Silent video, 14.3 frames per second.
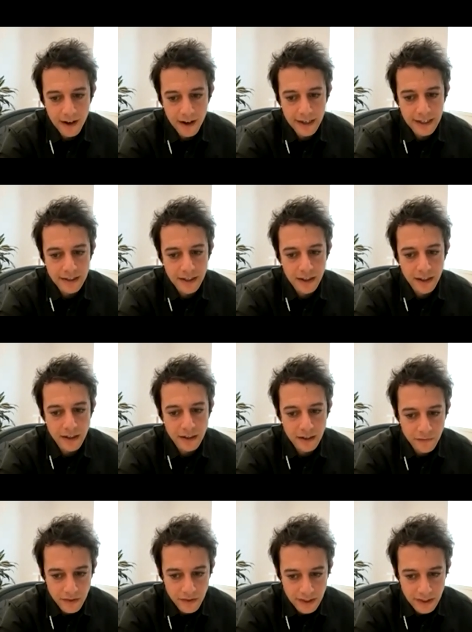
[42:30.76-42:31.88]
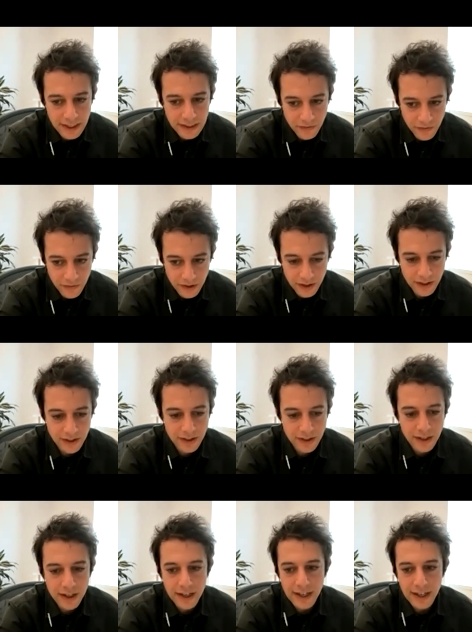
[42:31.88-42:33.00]
in the lymphocyte deficient
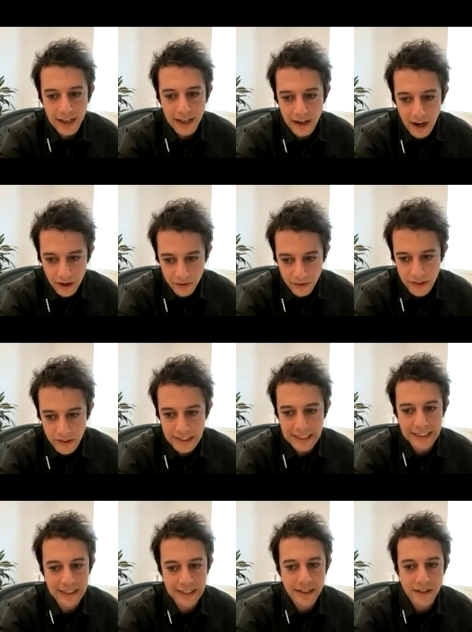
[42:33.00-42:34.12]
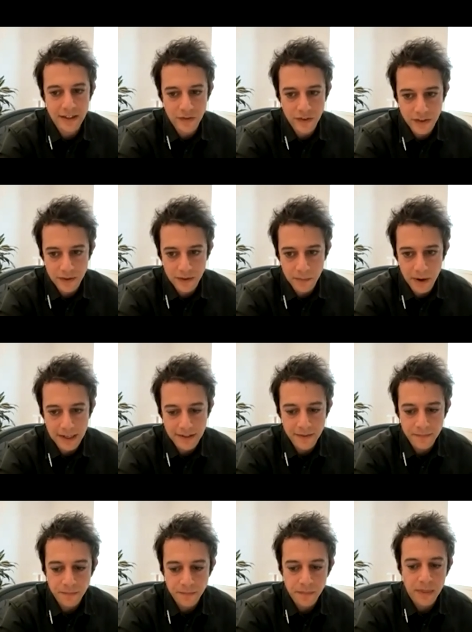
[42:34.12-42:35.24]
and IL-13 deficient mice.
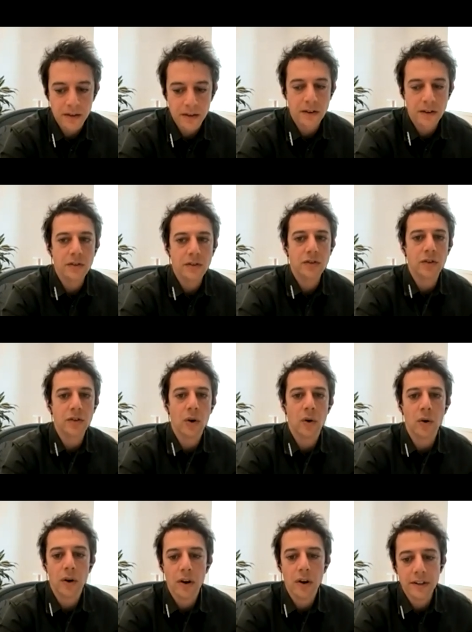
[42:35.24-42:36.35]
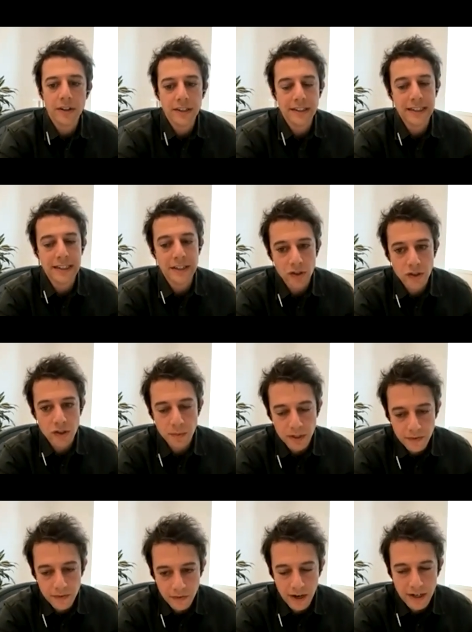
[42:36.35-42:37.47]
So this induced
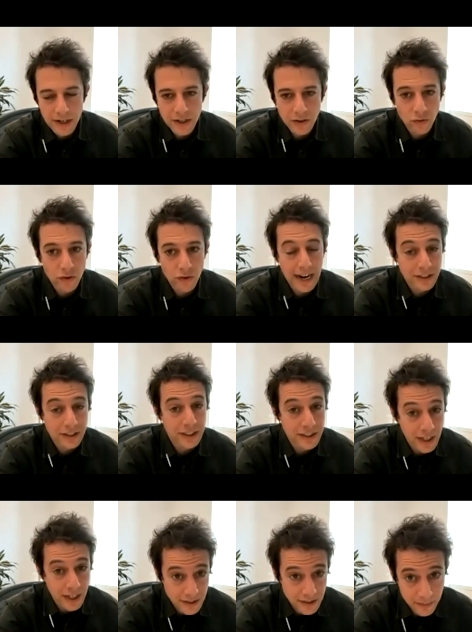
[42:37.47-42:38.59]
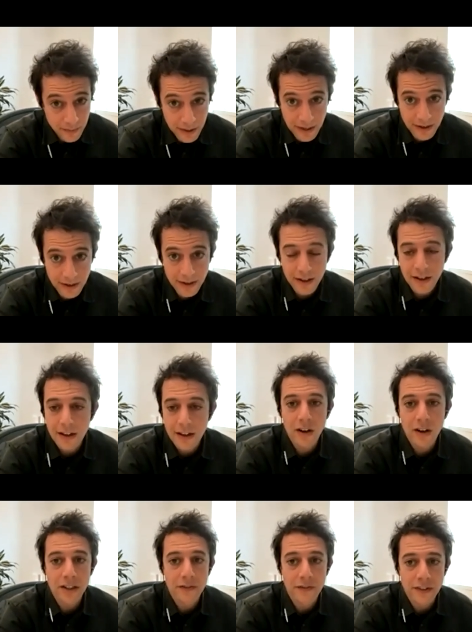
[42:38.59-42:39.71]
proliferation actually doesn't depend
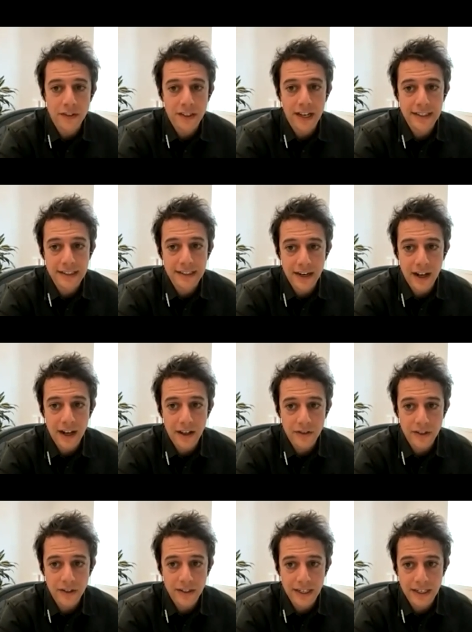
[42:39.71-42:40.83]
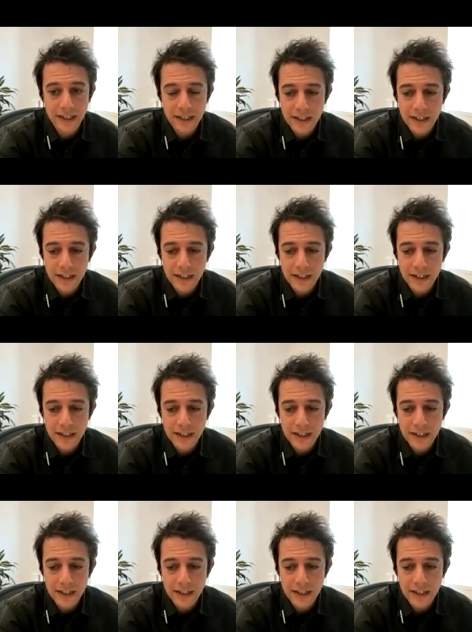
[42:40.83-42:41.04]
on lymphocytes and IL-13.